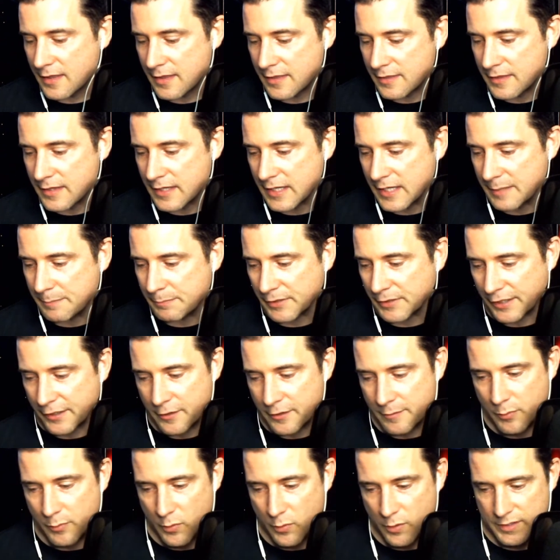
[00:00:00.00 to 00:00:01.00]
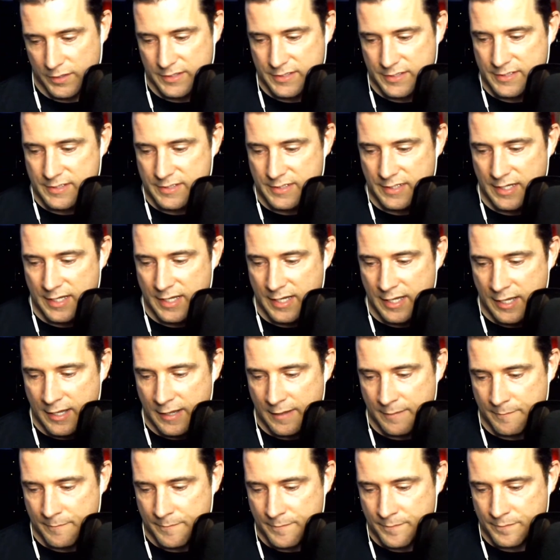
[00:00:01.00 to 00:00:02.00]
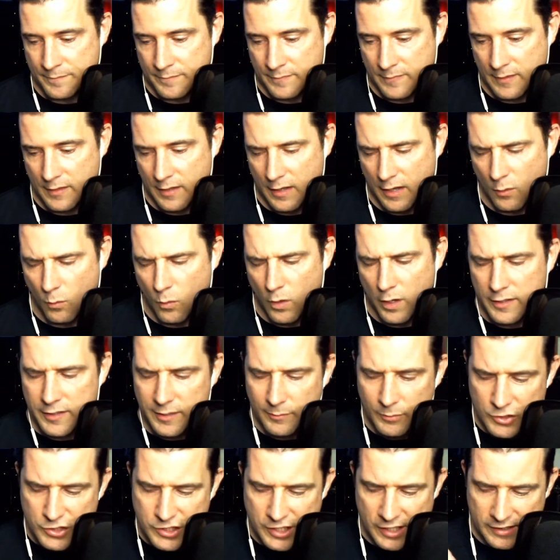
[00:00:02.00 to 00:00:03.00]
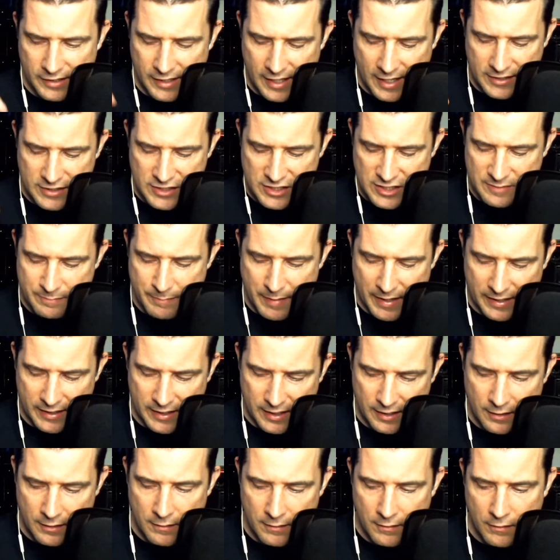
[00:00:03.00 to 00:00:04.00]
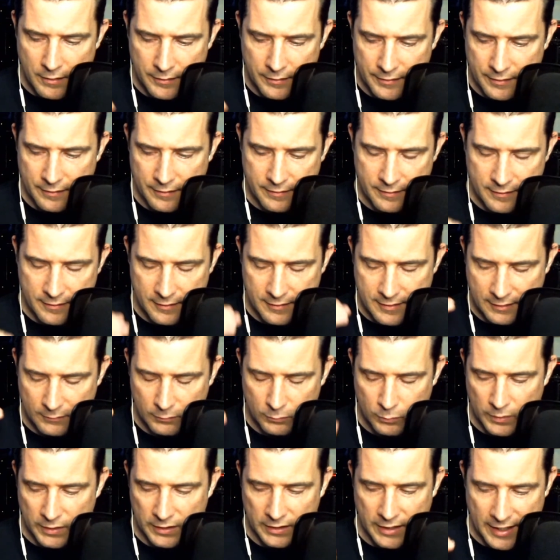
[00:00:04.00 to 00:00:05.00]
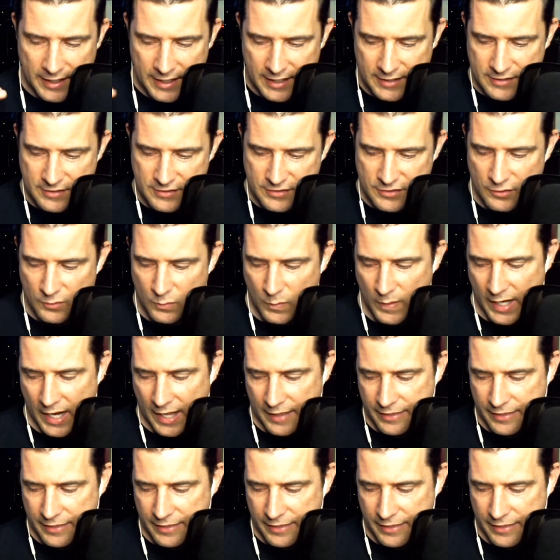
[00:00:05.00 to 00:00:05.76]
The player boards. I want to double check that specking on when the light hits a certain way.